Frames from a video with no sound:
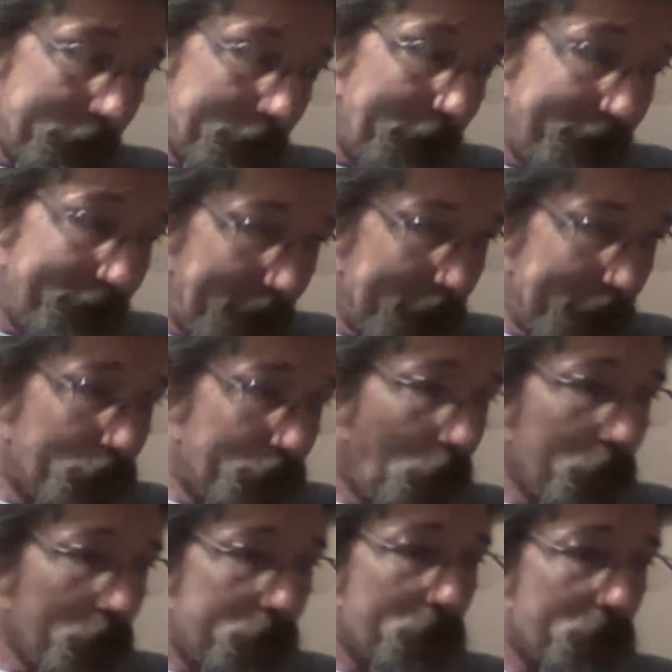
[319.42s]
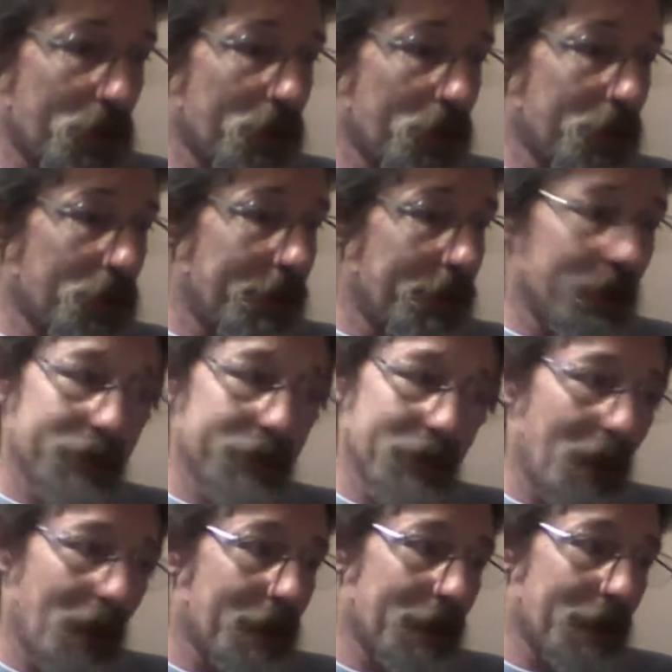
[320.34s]
things hold true, there's
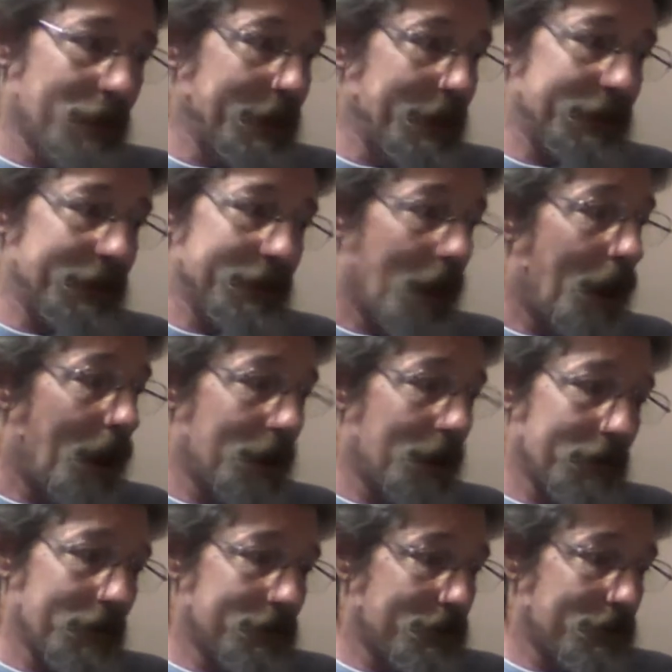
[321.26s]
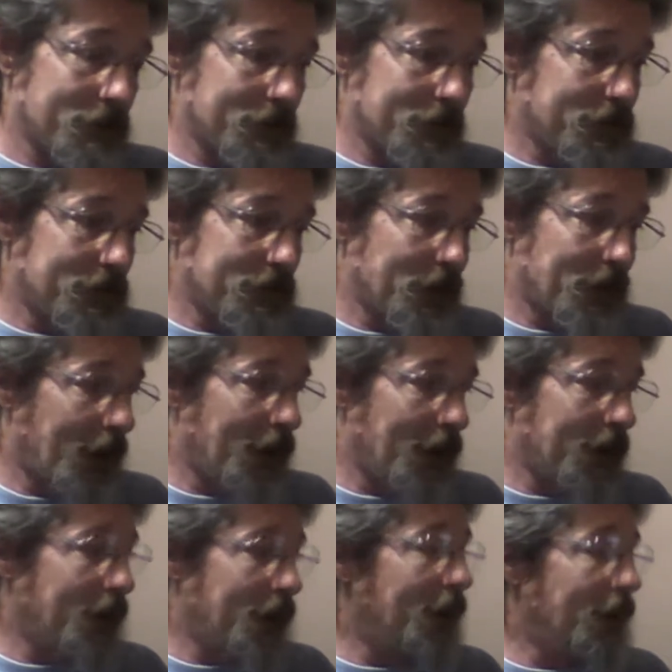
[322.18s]
not going to be stock,
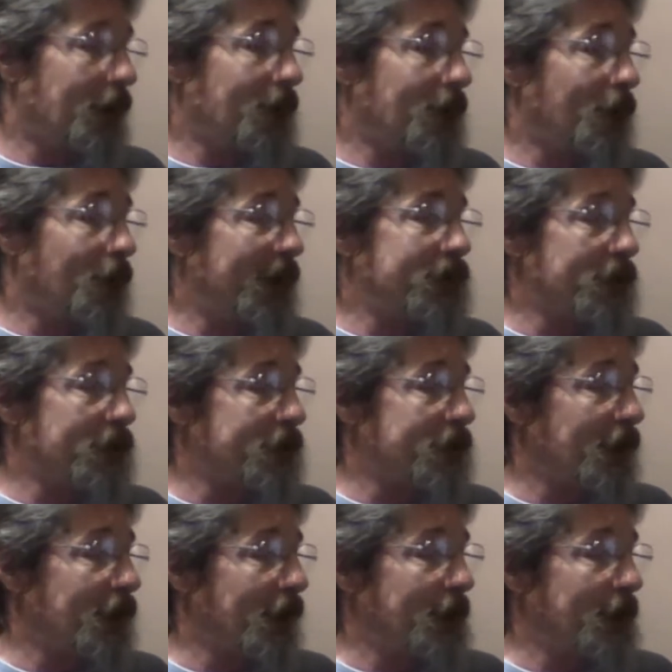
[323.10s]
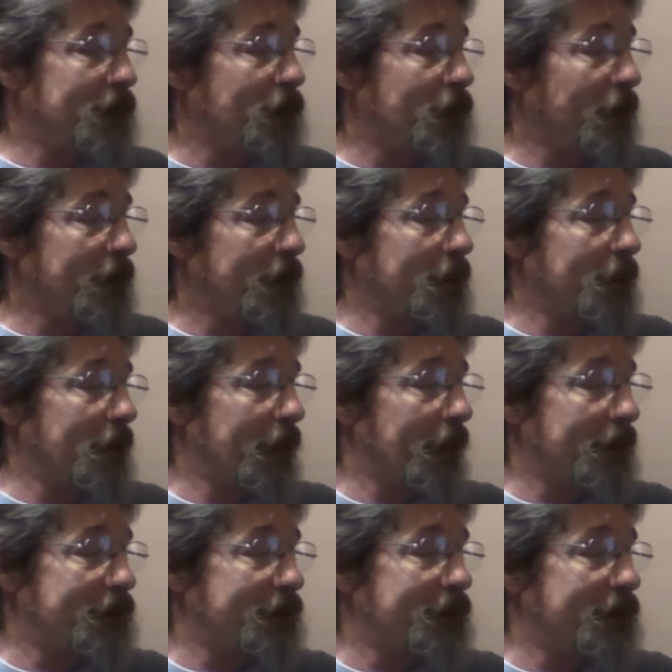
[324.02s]
and winter time is going to be
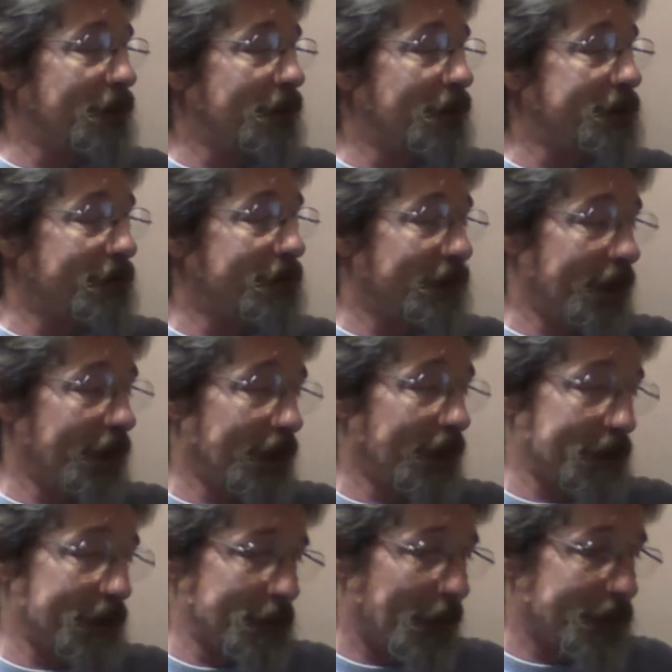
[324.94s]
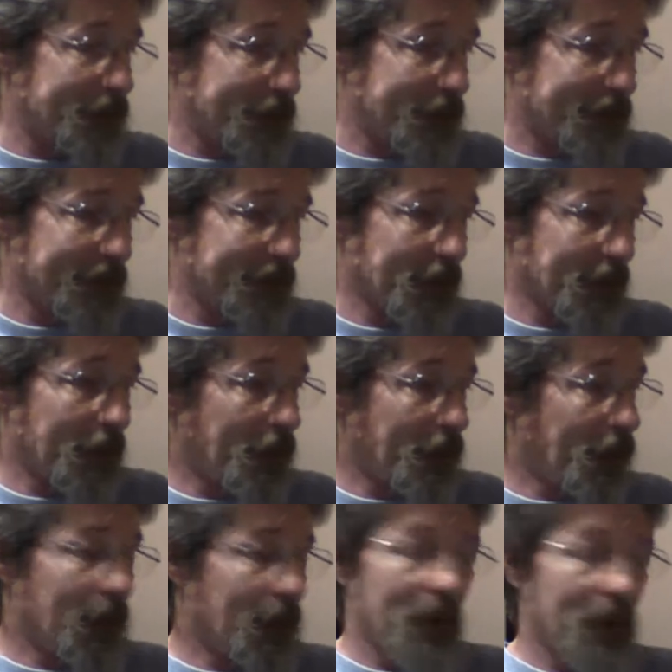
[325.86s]
excessively expensive.
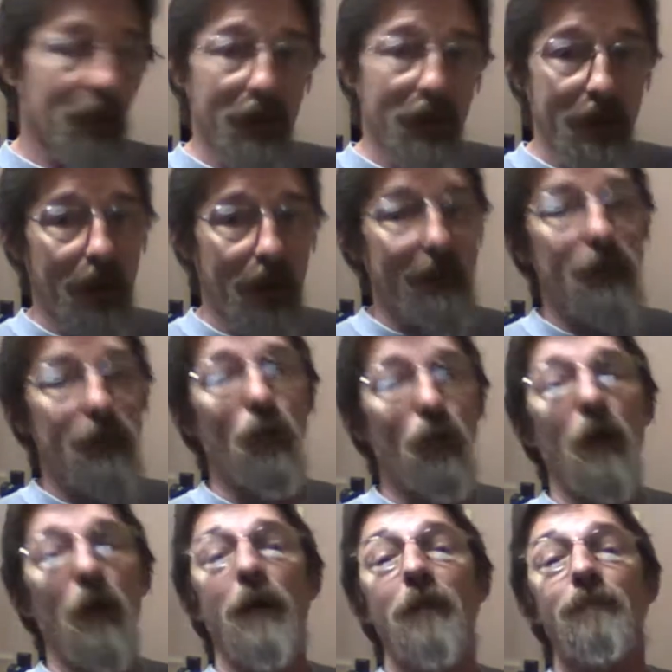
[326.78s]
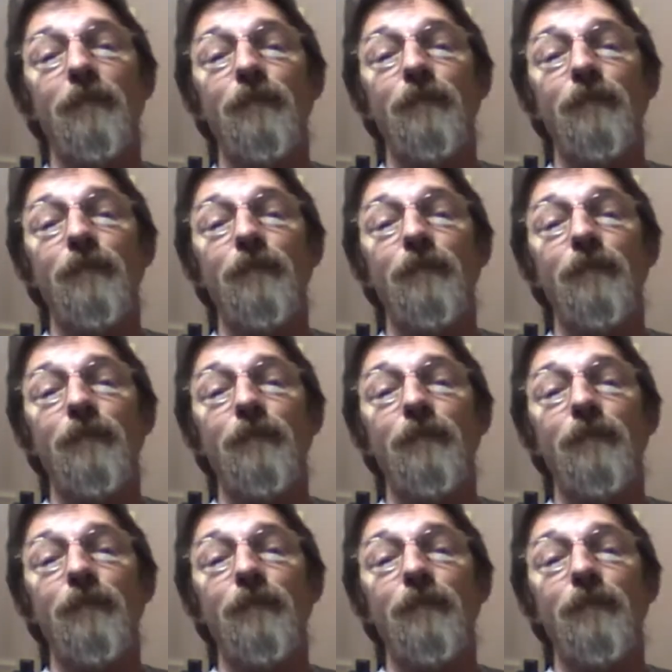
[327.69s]
And with none of us working,